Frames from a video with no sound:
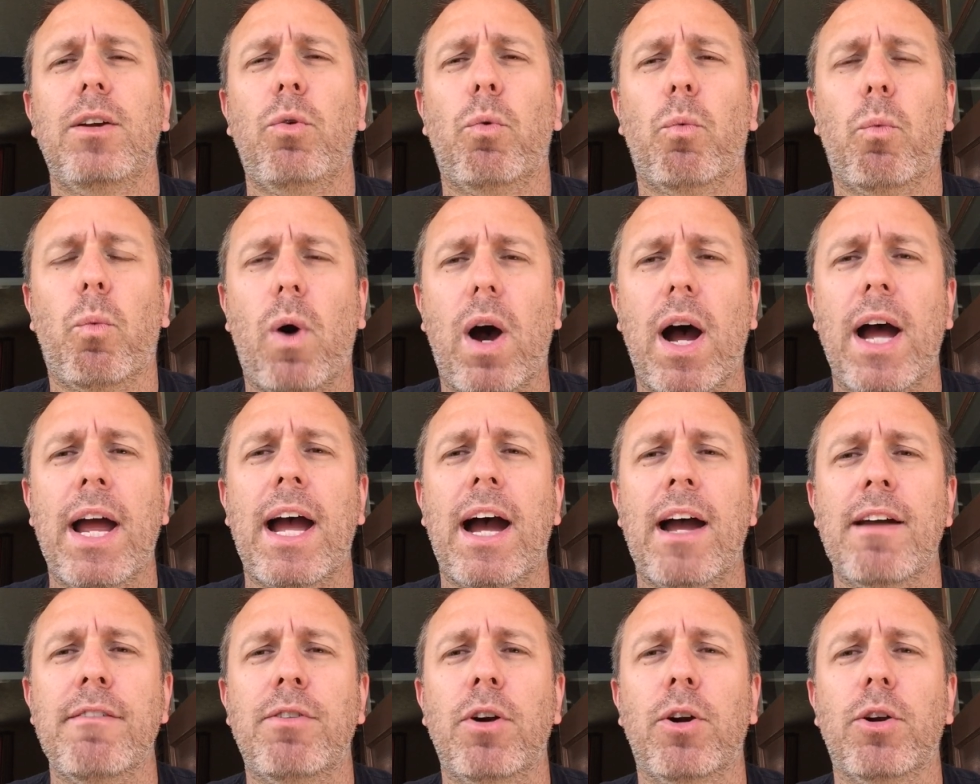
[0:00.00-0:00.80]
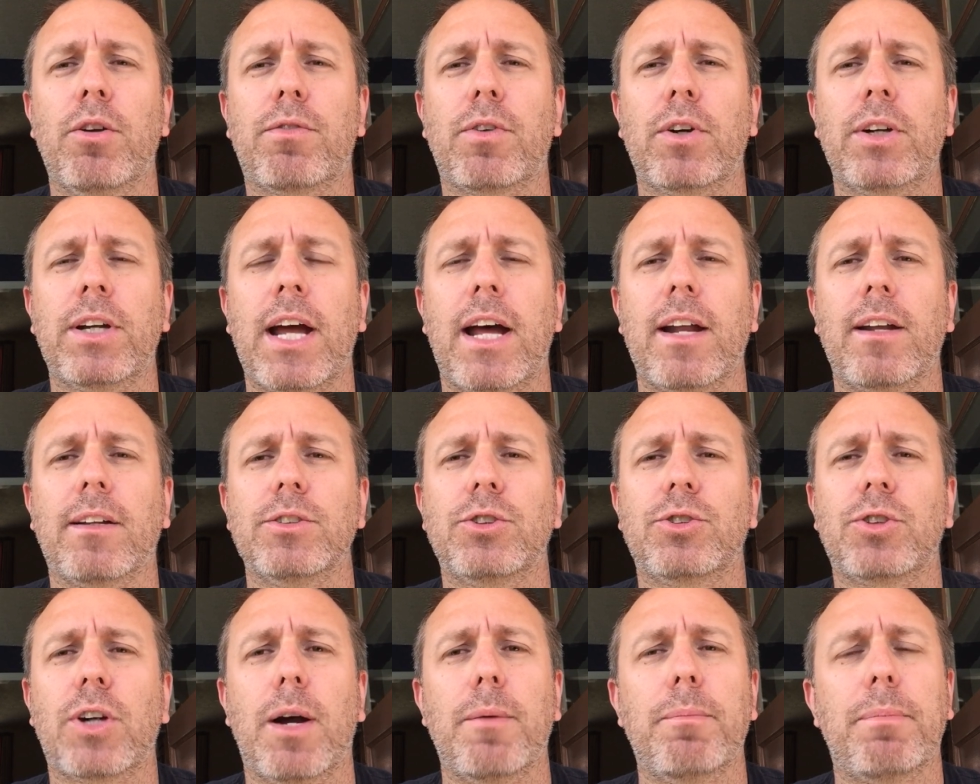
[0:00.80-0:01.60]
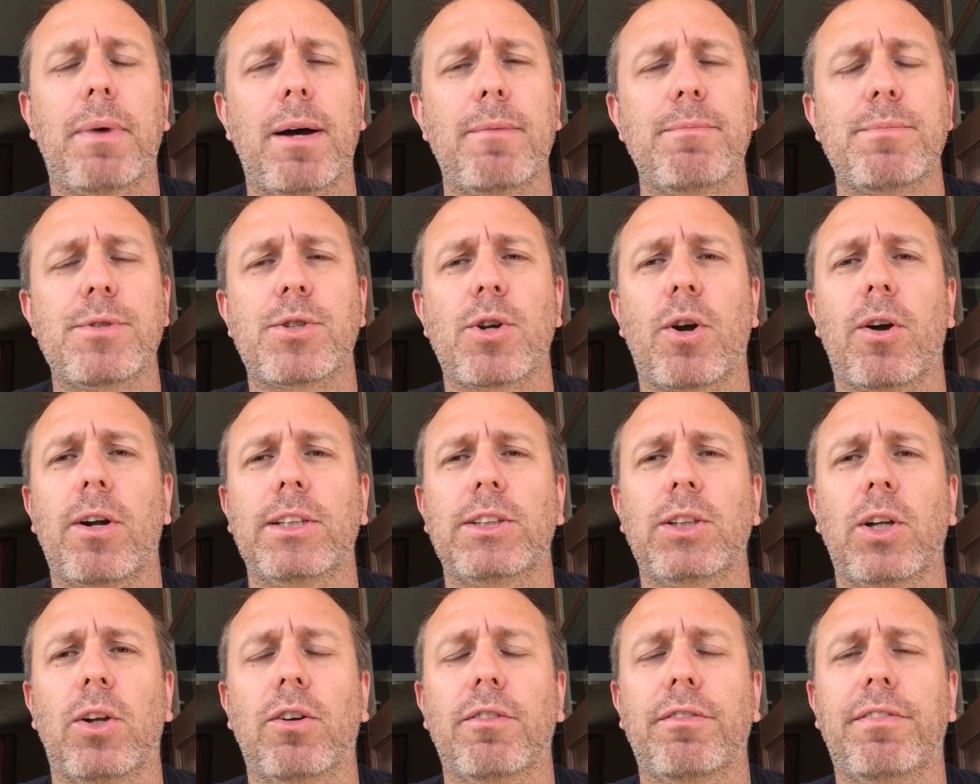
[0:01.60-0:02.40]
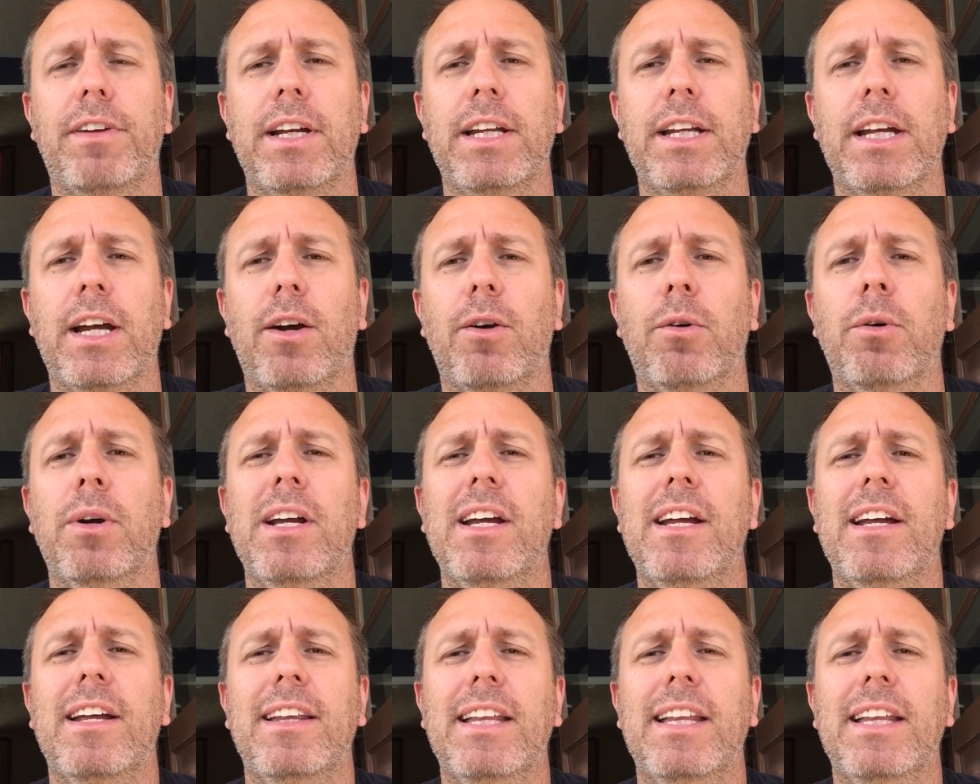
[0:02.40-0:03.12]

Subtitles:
why I voted for Donald Trump. I'm sorry it's a long video.